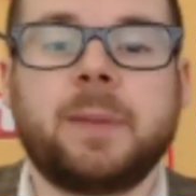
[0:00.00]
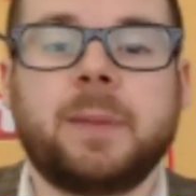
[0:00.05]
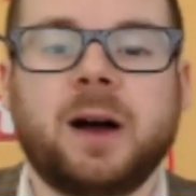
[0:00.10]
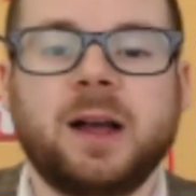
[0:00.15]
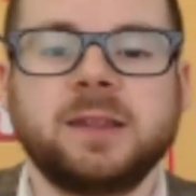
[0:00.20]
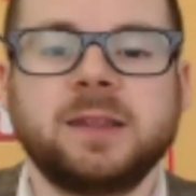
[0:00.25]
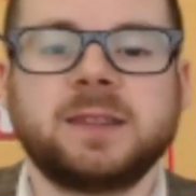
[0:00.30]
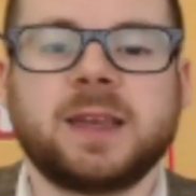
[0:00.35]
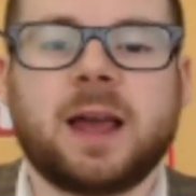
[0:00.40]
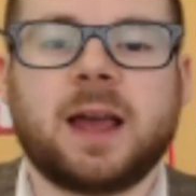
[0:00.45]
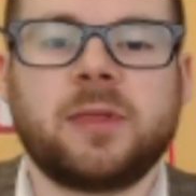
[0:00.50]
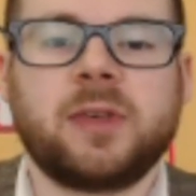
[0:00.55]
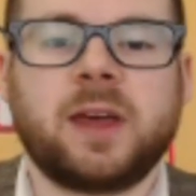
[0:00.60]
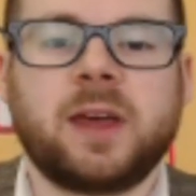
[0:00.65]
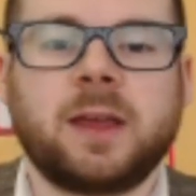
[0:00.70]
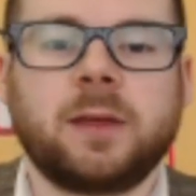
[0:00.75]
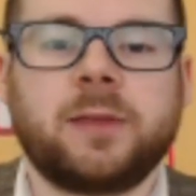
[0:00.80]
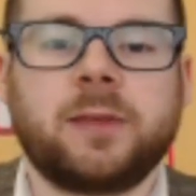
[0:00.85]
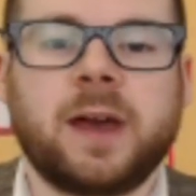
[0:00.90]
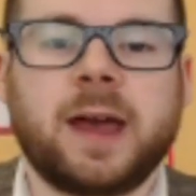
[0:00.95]
but I
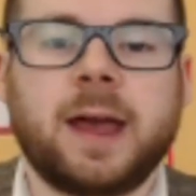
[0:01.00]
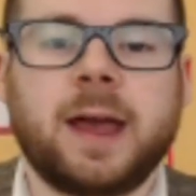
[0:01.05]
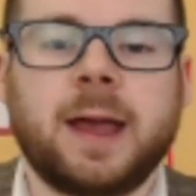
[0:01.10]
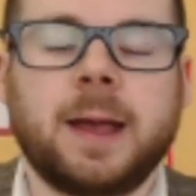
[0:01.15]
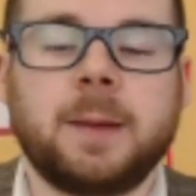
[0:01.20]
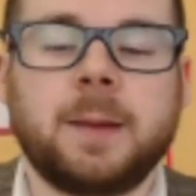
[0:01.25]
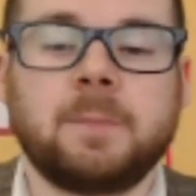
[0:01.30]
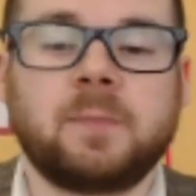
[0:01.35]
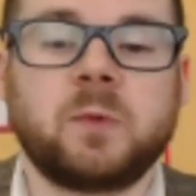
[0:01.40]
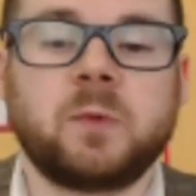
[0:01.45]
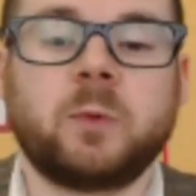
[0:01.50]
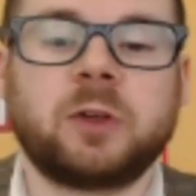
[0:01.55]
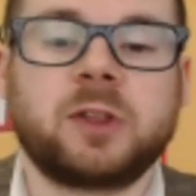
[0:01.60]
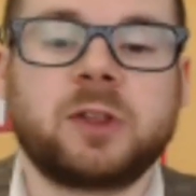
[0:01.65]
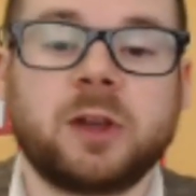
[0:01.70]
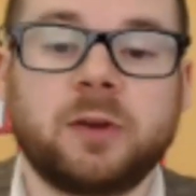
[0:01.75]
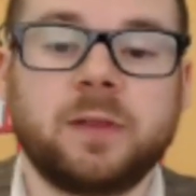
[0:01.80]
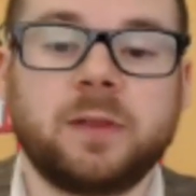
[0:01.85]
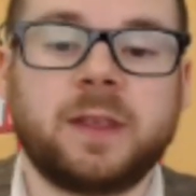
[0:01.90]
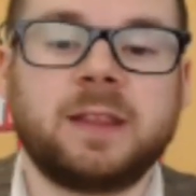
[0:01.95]
think that
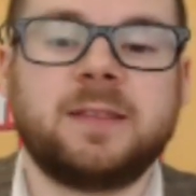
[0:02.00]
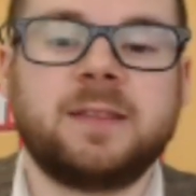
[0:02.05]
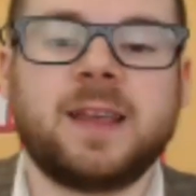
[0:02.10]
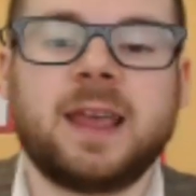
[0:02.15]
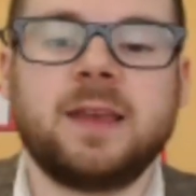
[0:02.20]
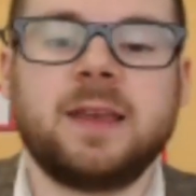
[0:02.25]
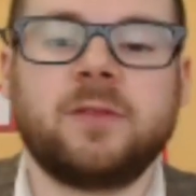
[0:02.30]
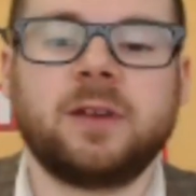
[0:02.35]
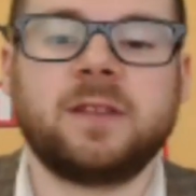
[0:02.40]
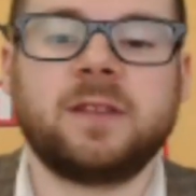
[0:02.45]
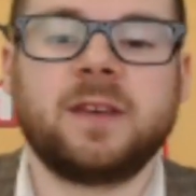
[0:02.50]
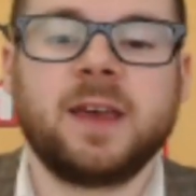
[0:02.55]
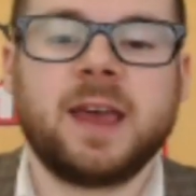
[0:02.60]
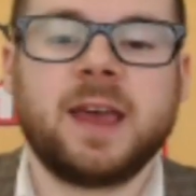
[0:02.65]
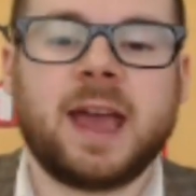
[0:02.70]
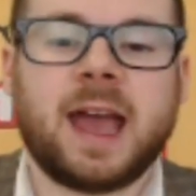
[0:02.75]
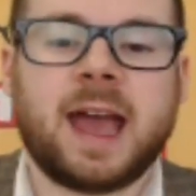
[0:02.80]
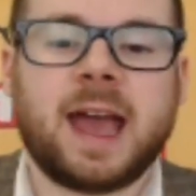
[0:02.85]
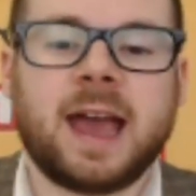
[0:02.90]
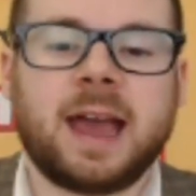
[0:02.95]
certainly David
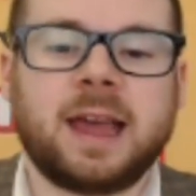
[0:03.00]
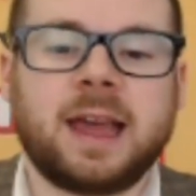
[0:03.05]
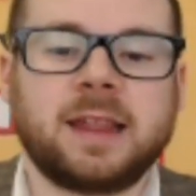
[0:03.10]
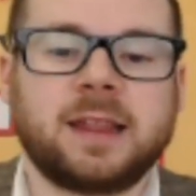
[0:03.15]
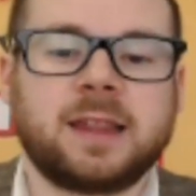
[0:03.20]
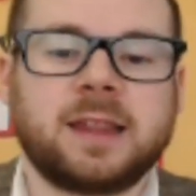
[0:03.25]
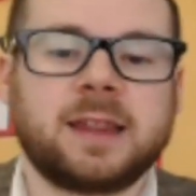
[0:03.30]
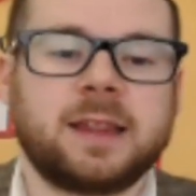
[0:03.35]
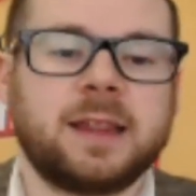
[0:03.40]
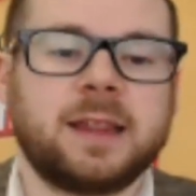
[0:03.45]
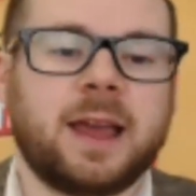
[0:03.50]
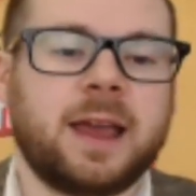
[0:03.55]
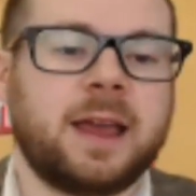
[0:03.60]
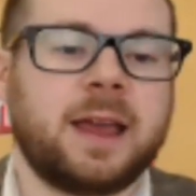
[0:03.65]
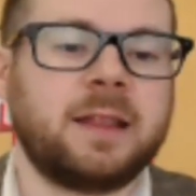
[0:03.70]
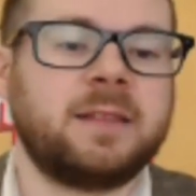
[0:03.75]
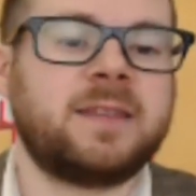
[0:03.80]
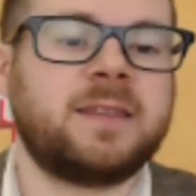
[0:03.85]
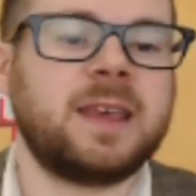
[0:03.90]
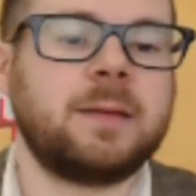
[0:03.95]
has
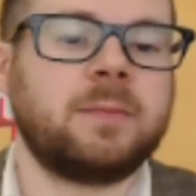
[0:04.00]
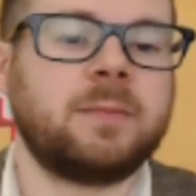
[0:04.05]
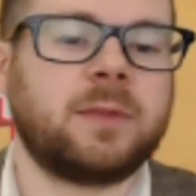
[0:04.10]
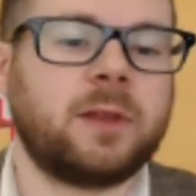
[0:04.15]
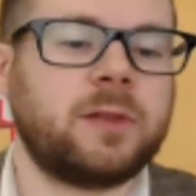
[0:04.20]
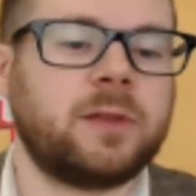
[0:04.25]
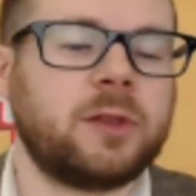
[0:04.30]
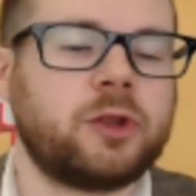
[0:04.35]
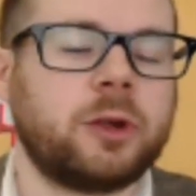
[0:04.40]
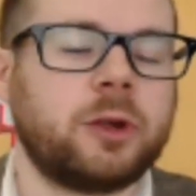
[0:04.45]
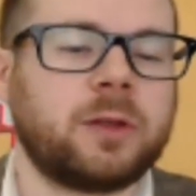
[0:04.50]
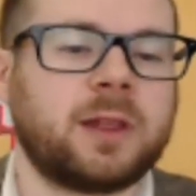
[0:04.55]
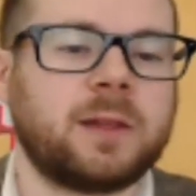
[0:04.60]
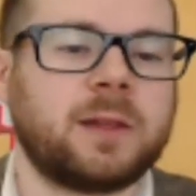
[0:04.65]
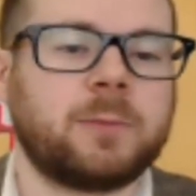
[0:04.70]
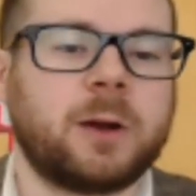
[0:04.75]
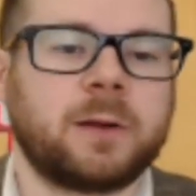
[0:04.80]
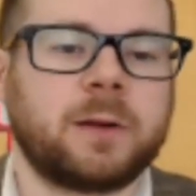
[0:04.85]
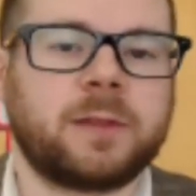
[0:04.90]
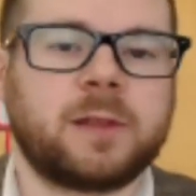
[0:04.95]
deemed that the
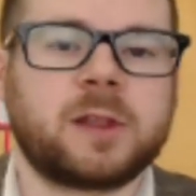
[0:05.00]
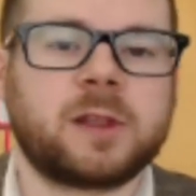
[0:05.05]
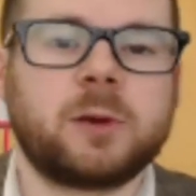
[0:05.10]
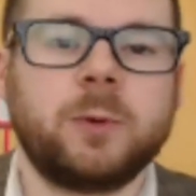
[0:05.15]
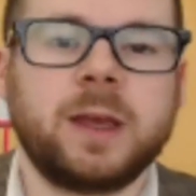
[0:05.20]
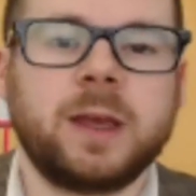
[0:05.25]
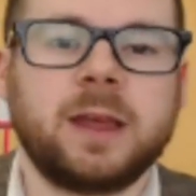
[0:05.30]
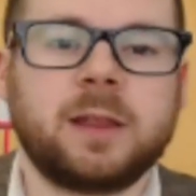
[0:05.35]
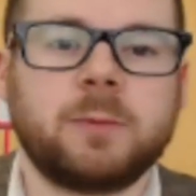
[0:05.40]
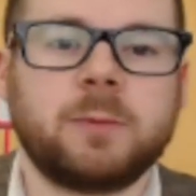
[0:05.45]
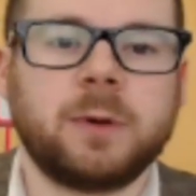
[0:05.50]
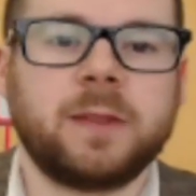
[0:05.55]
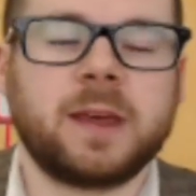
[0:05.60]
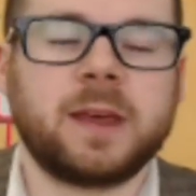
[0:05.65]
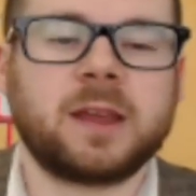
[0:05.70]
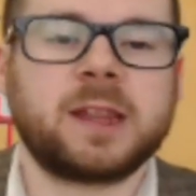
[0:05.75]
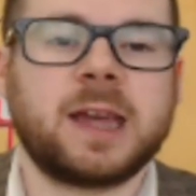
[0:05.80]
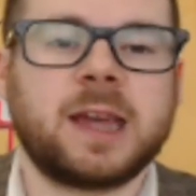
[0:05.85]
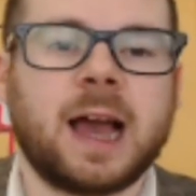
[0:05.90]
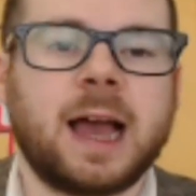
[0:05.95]
juice is worth the squeeze
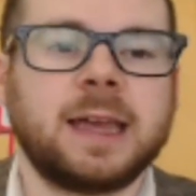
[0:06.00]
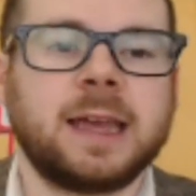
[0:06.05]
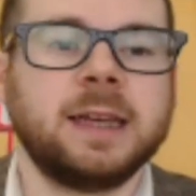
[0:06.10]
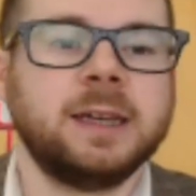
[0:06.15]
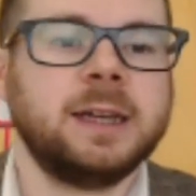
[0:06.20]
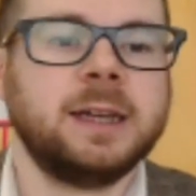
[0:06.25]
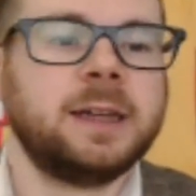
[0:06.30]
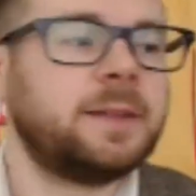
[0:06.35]
with this guy.